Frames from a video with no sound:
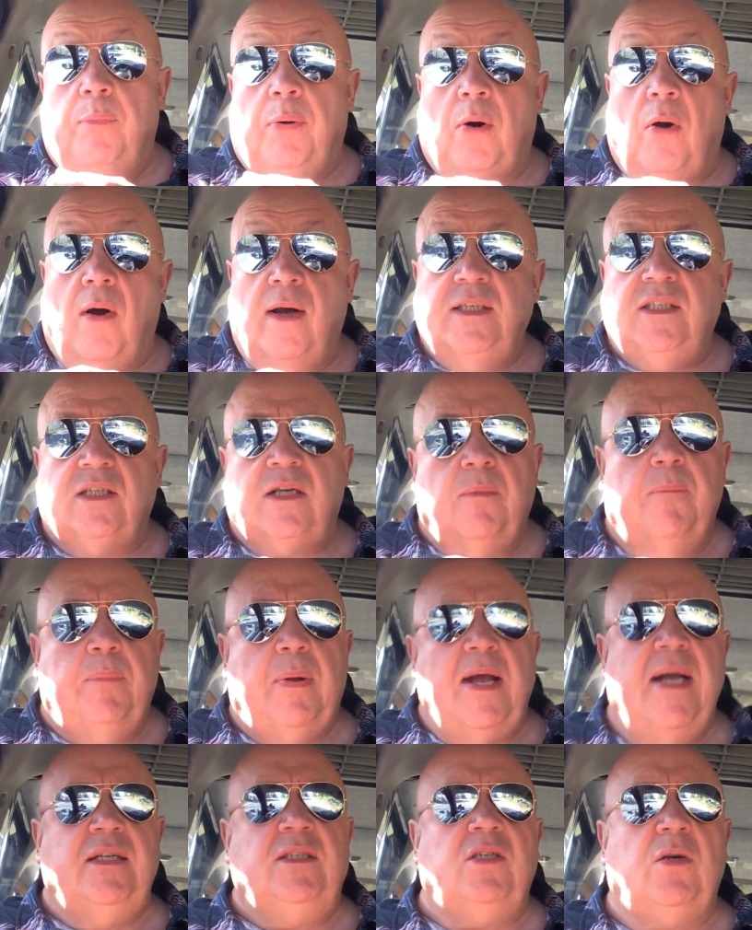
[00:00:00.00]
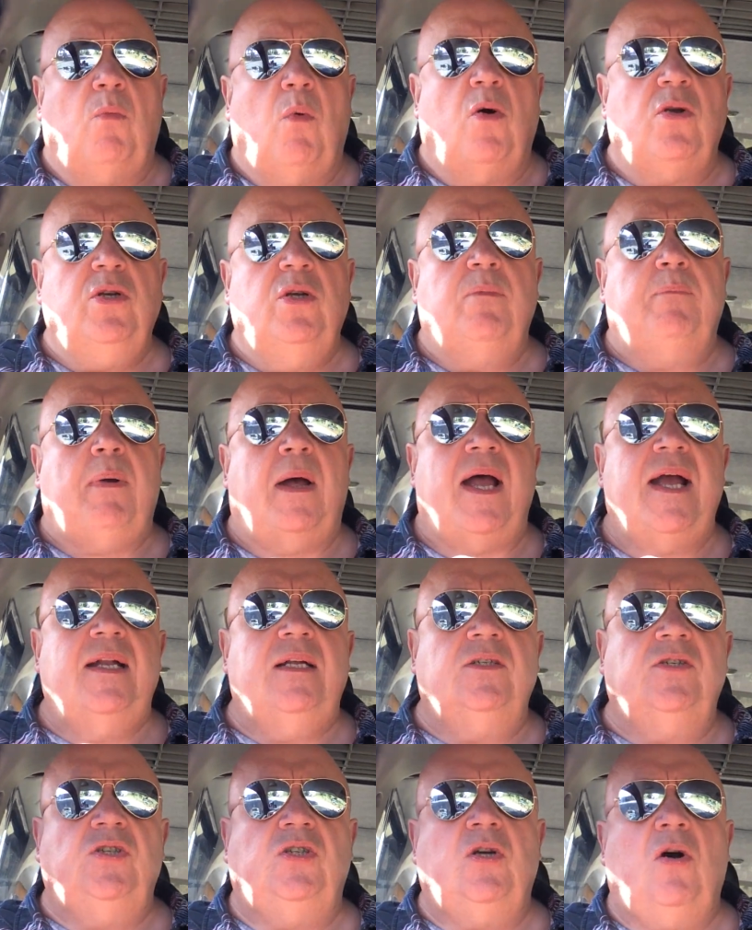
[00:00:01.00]
price compared to what you'd pay
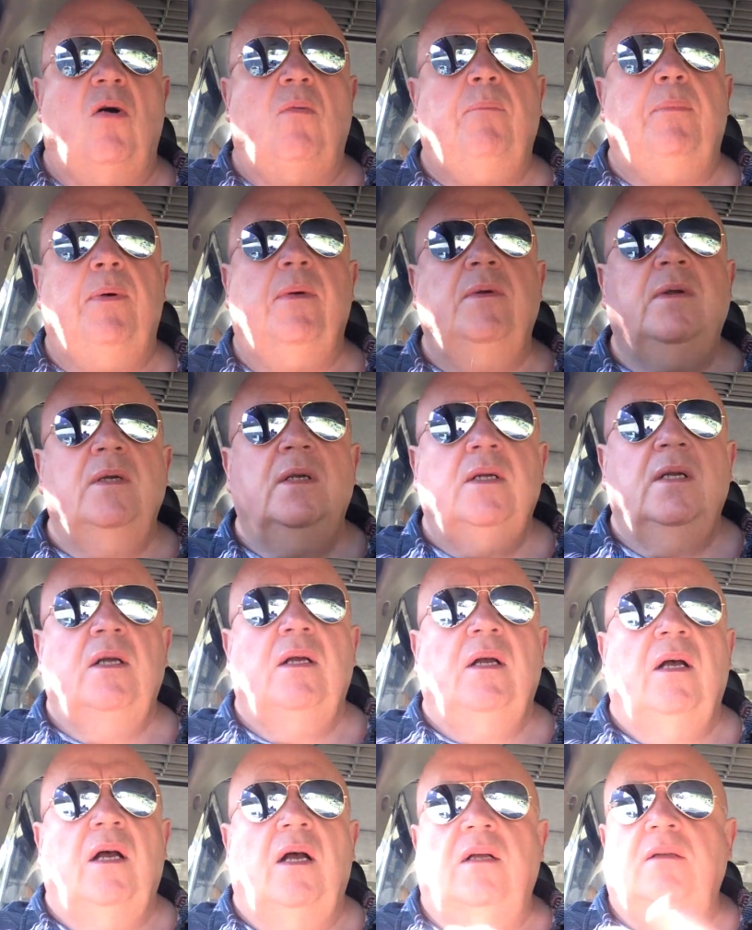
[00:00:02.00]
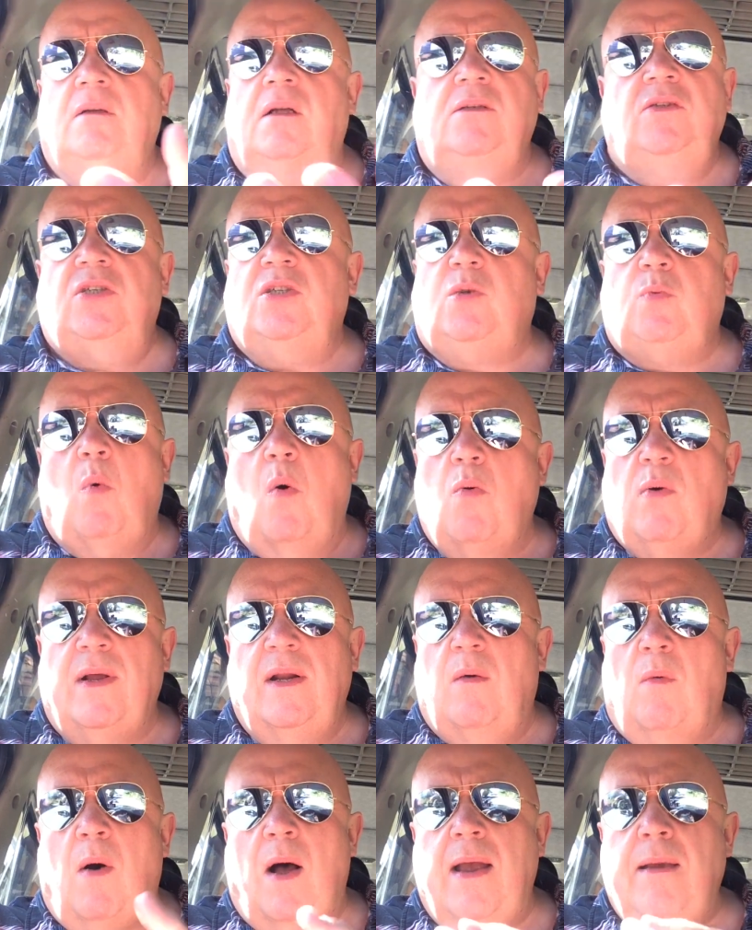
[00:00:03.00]
in a shop, and just
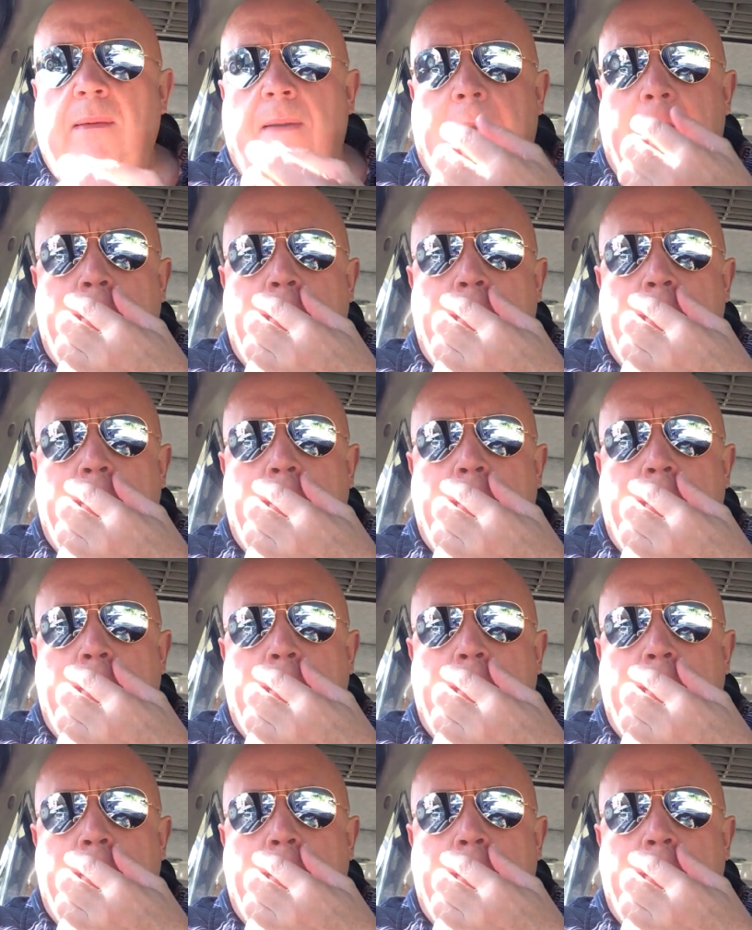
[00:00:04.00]
walking away with